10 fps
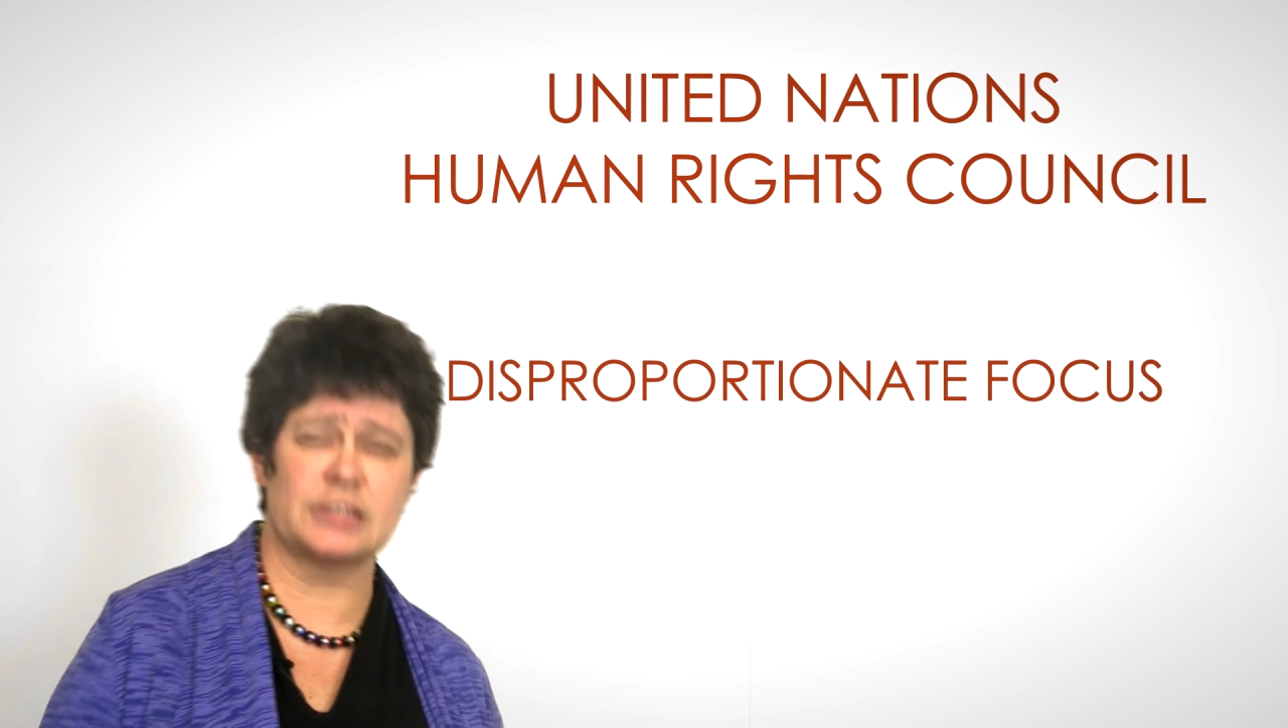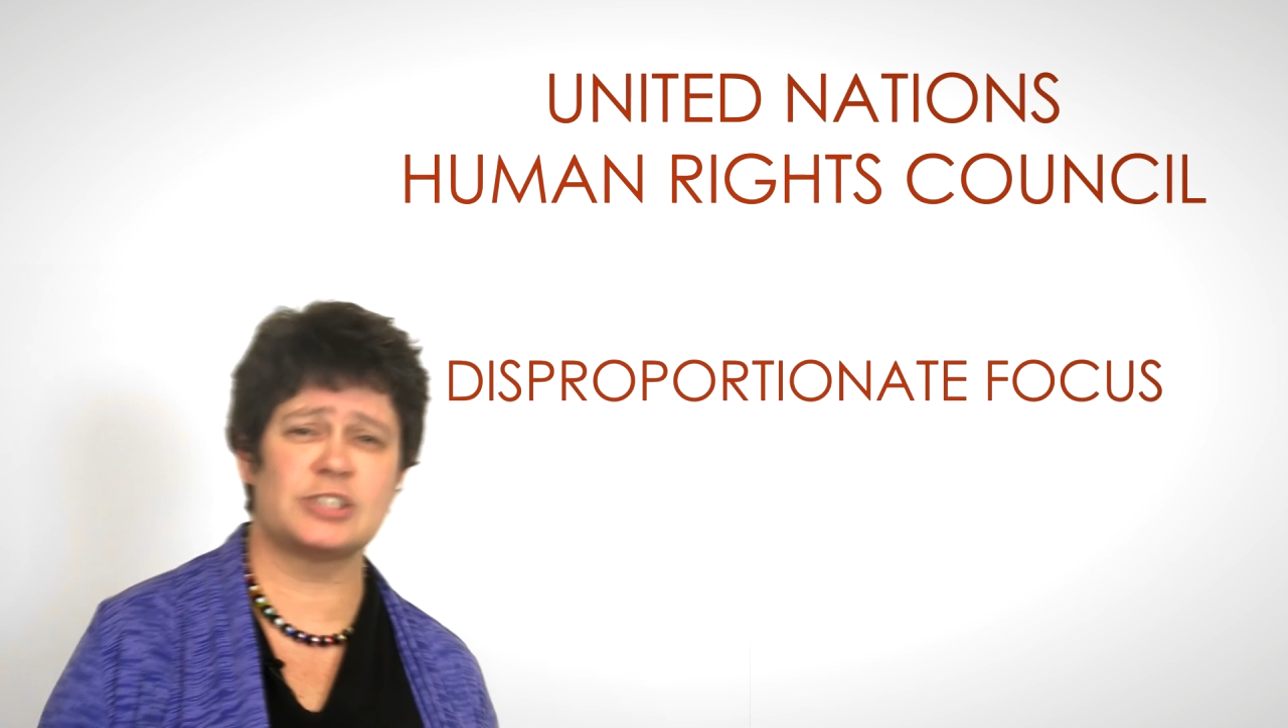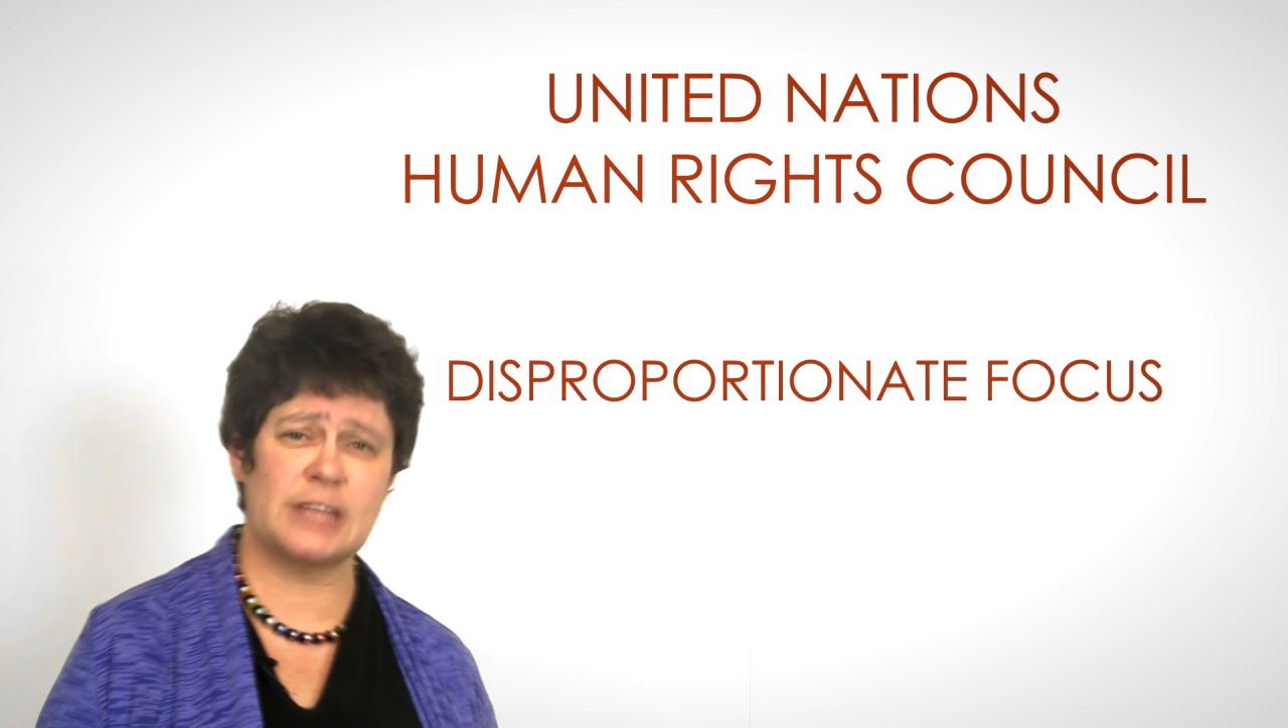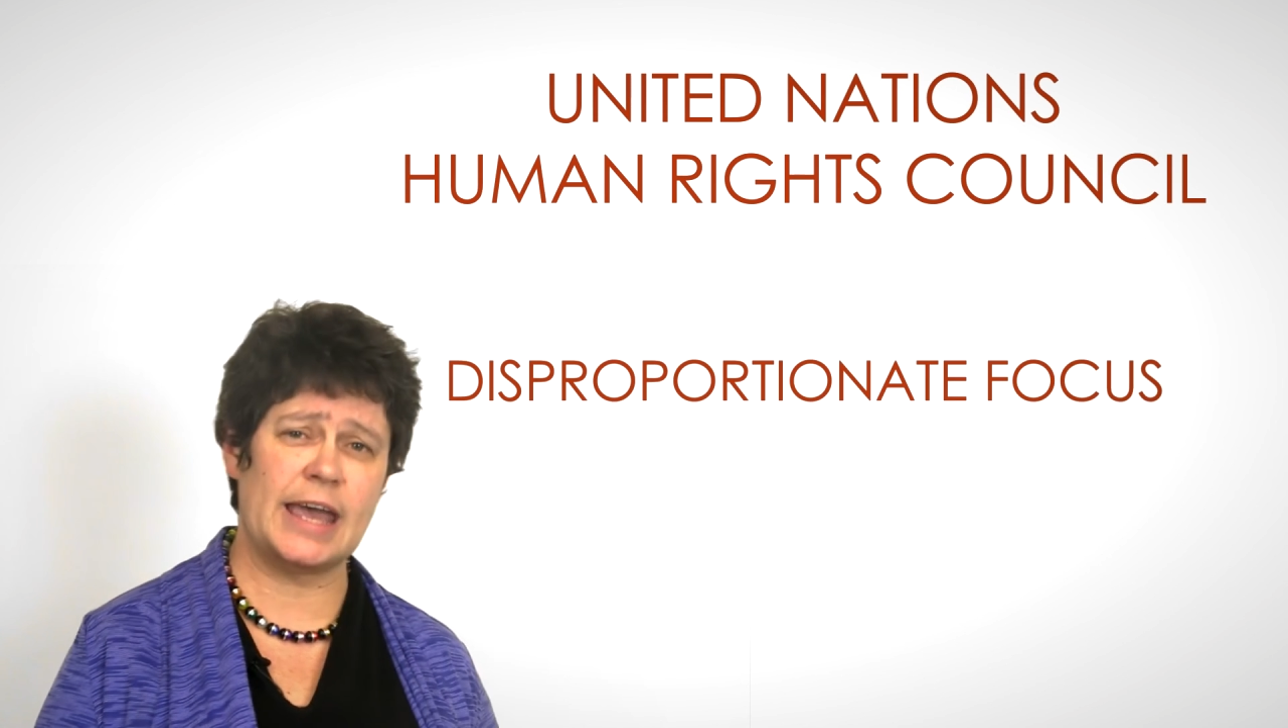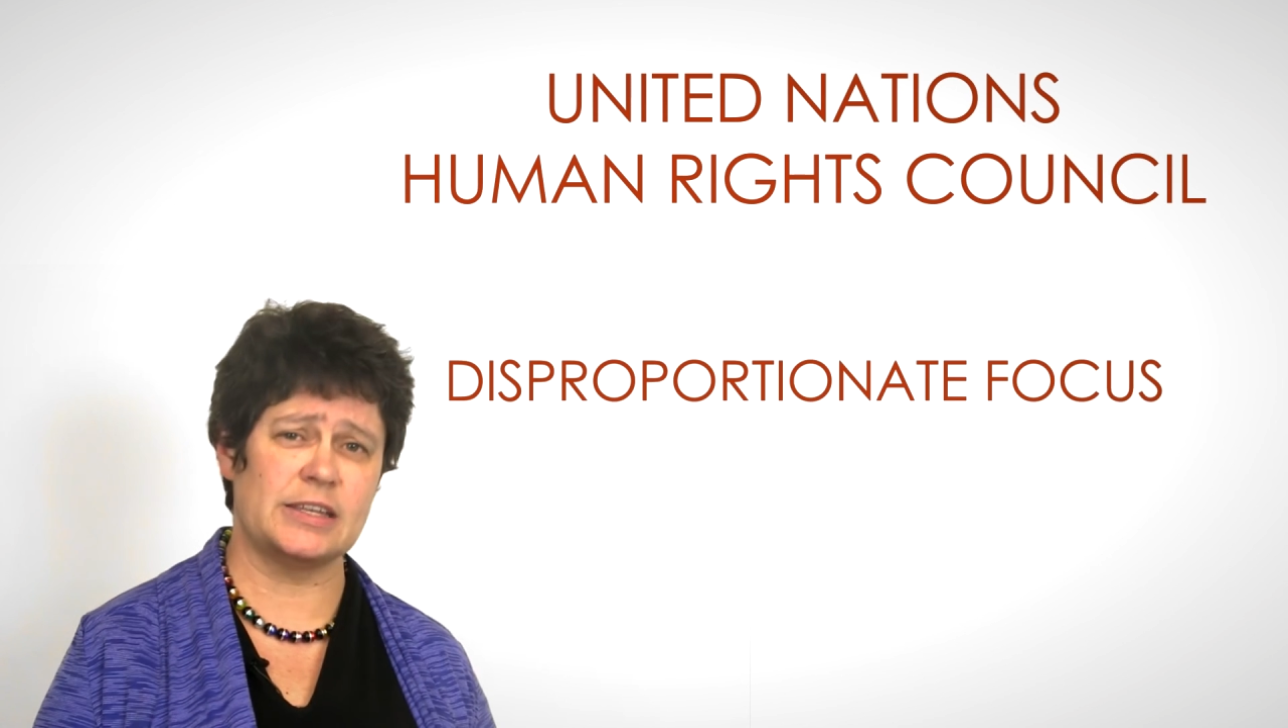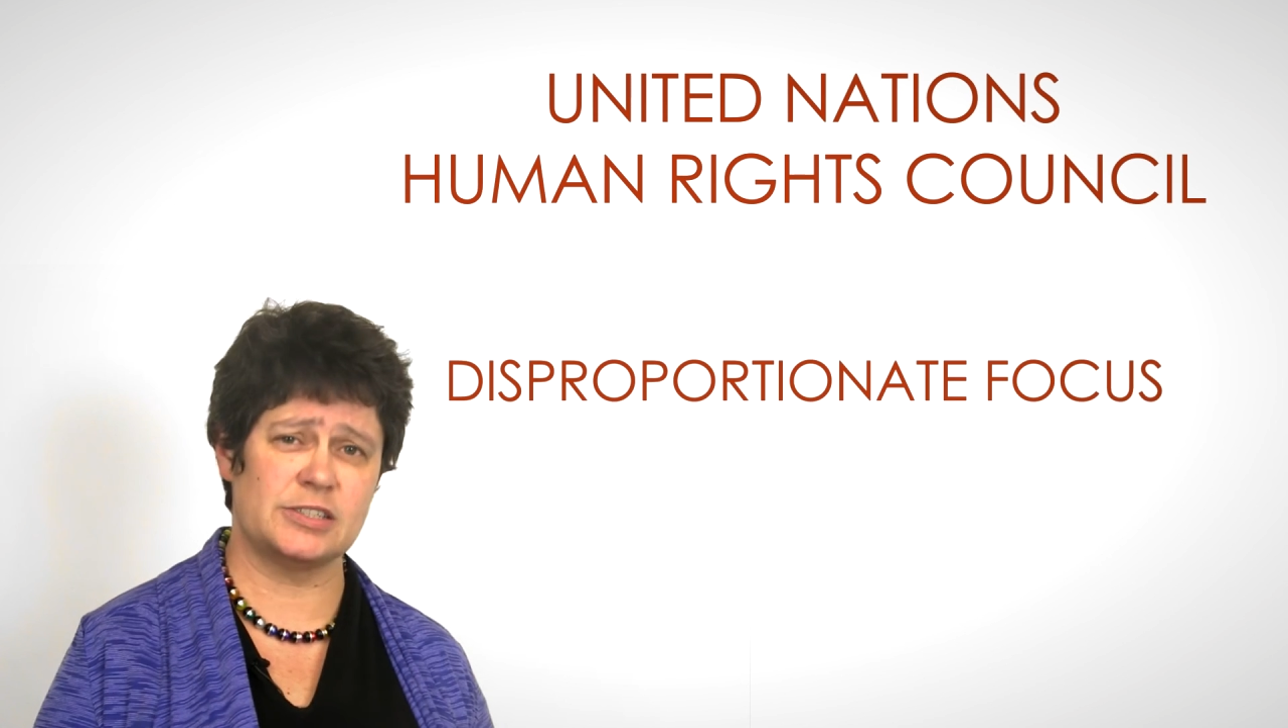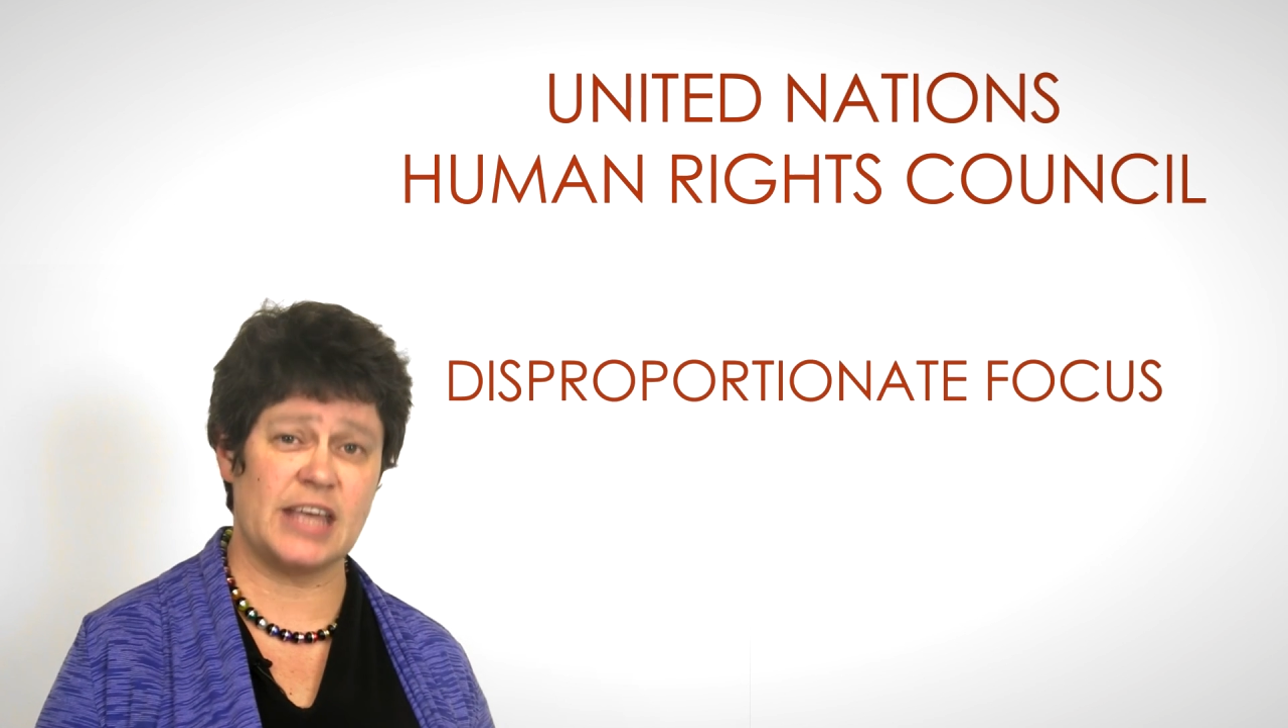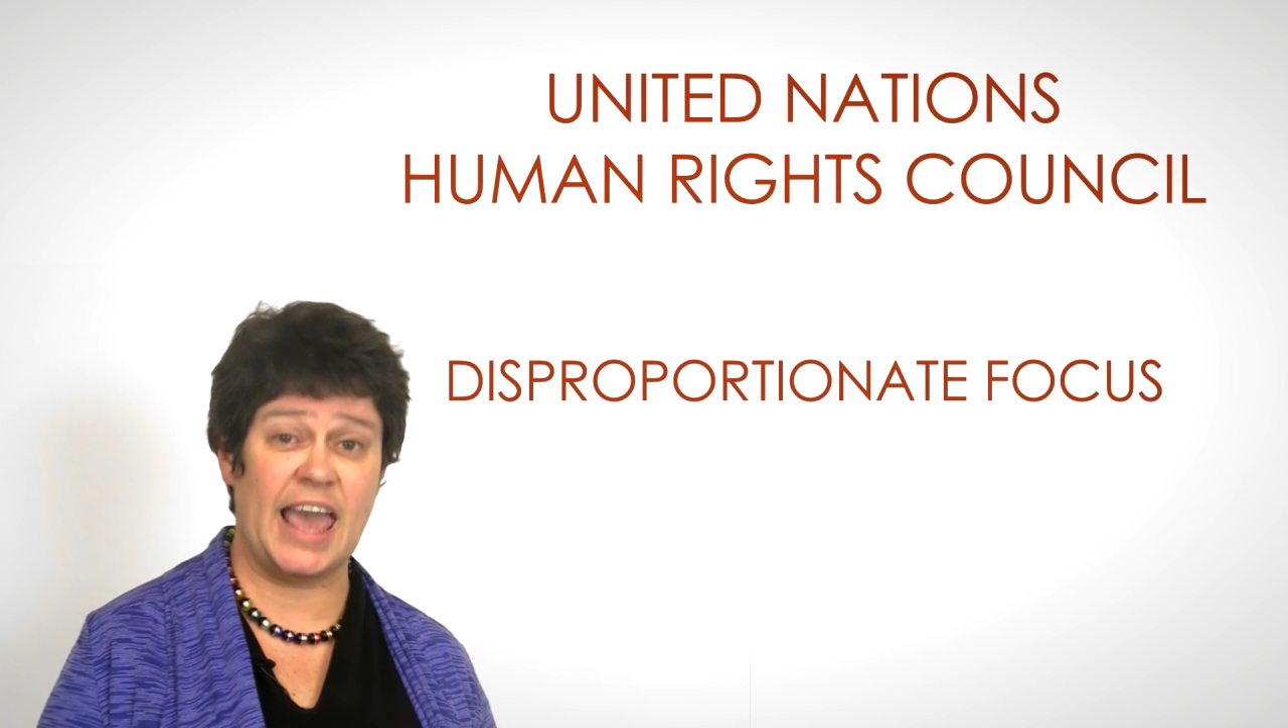states